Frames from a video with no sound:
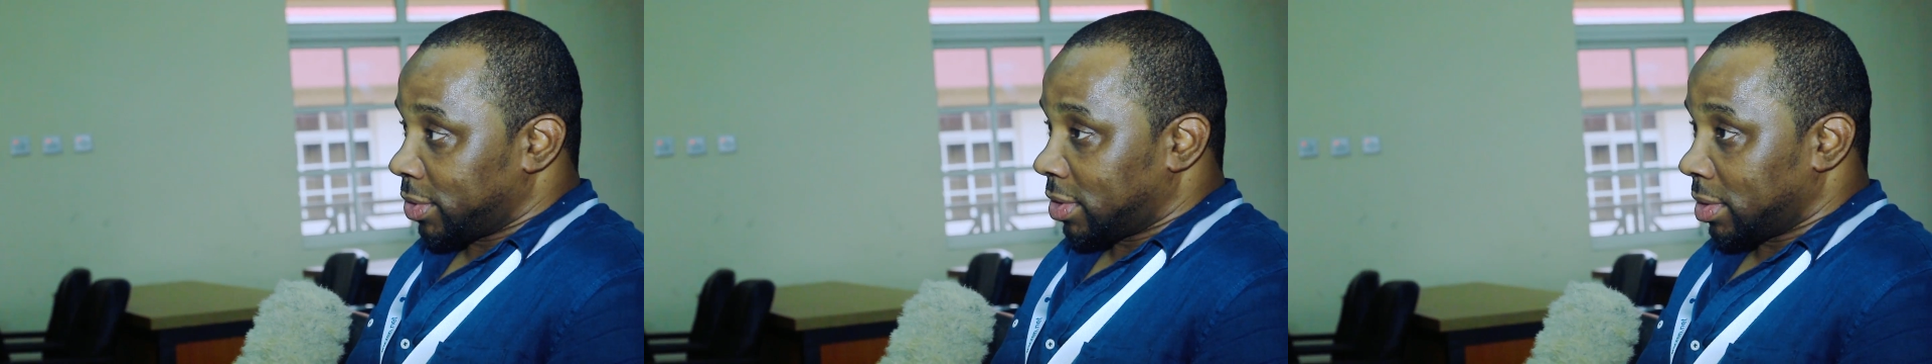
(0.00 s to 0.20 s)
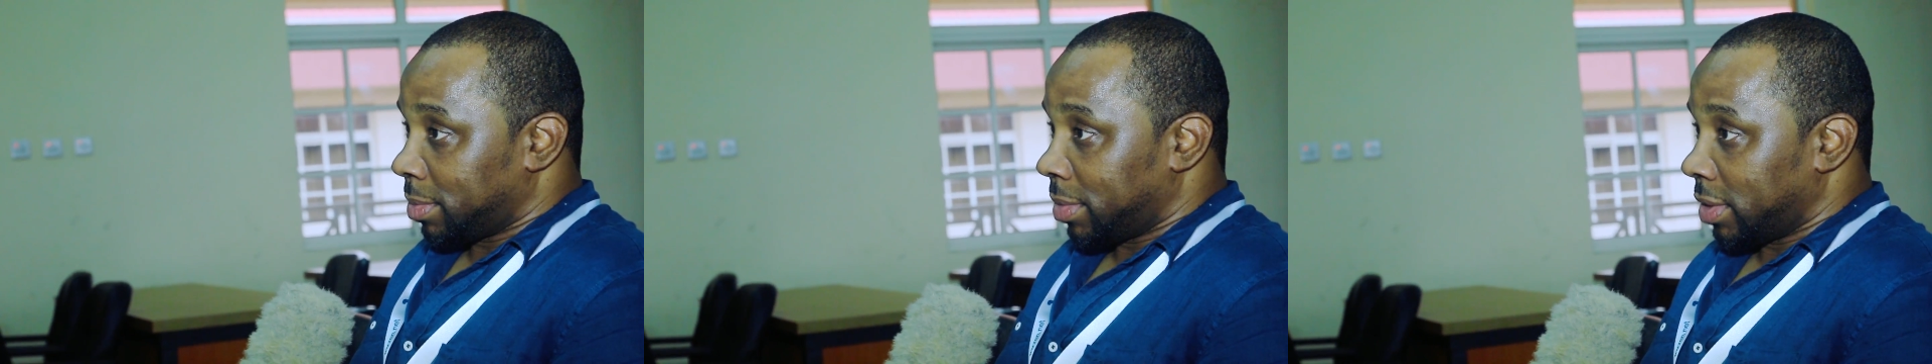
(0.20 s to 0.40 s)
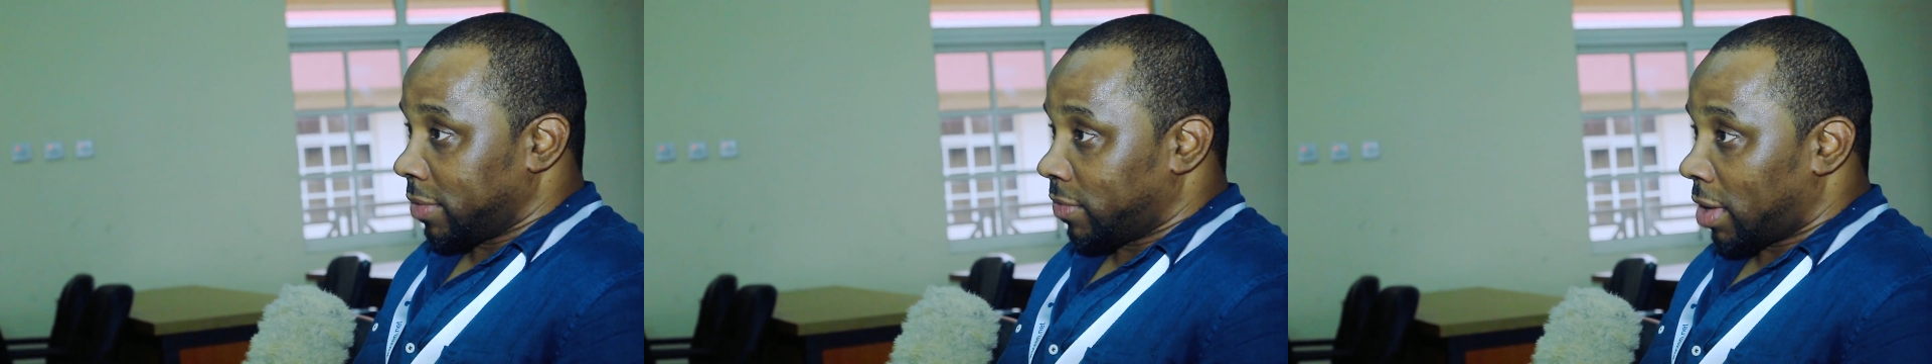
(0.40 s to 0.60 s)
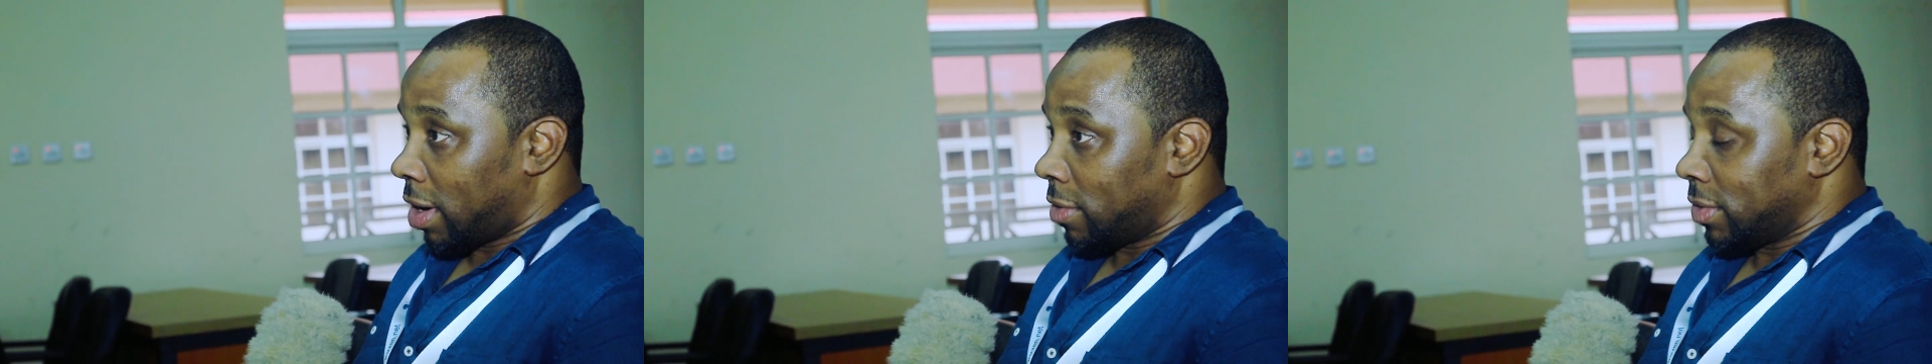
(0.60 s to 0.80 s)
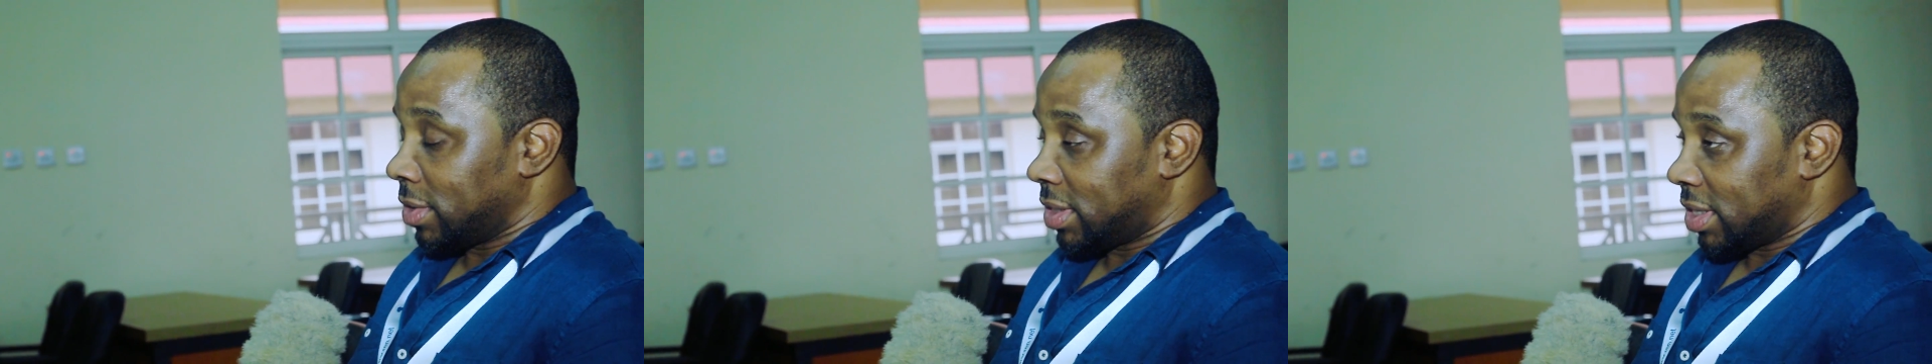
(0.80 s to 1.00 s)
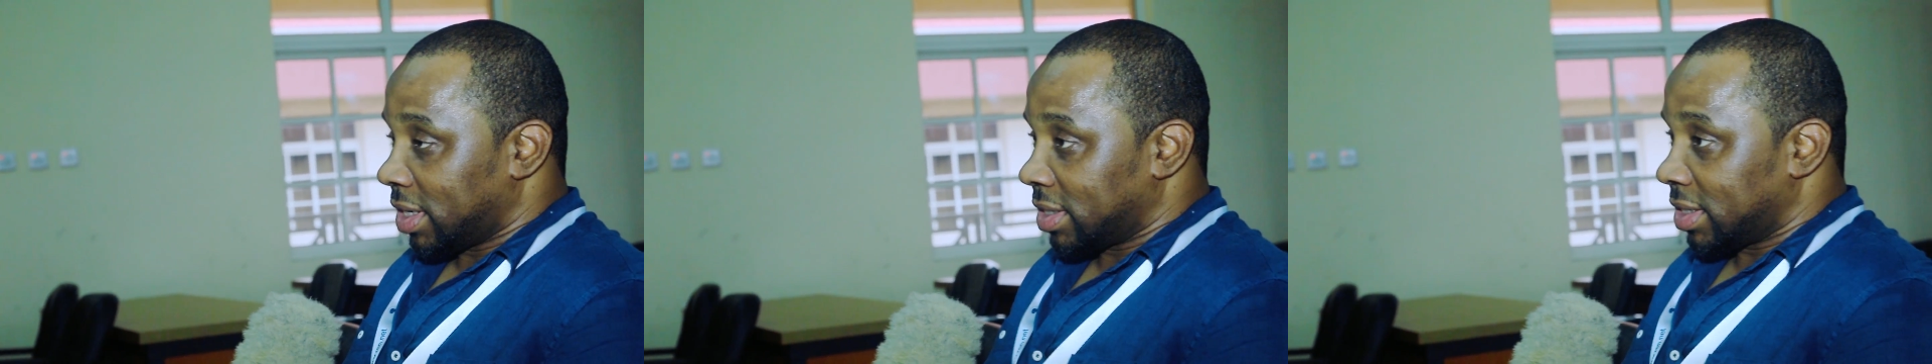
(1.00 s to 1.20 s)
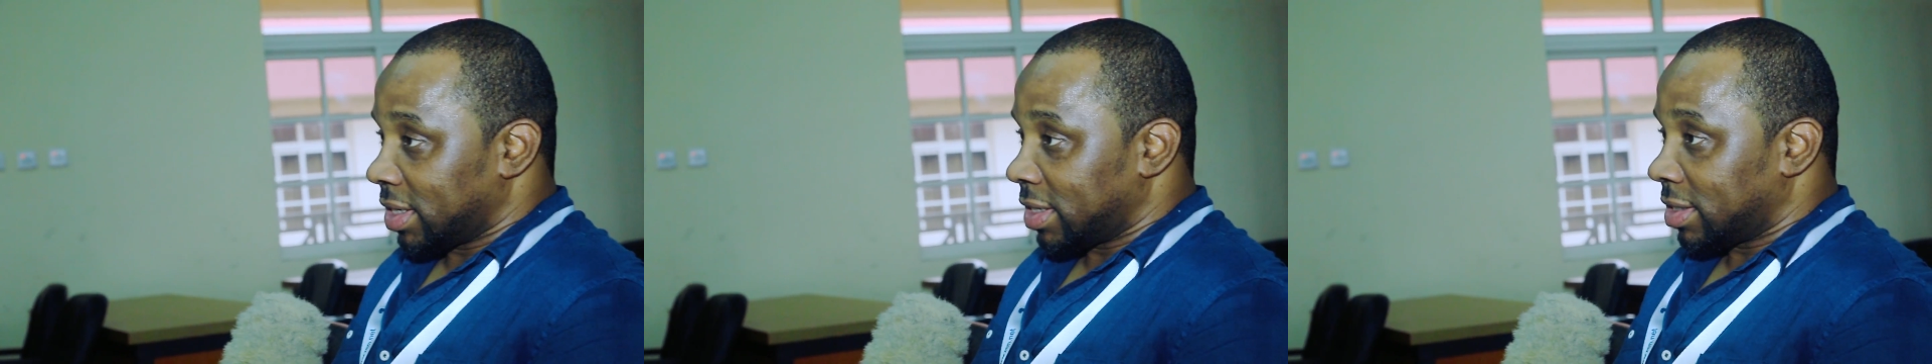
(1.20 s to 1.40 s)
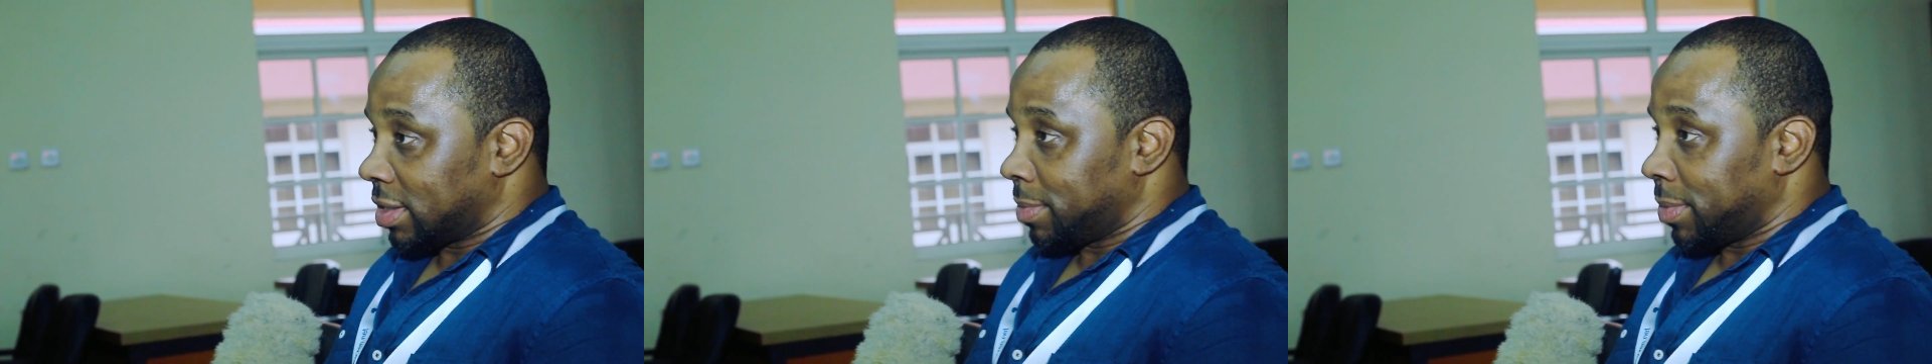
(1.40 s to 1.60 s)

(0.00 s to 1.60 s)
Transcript: to be for our researchers to be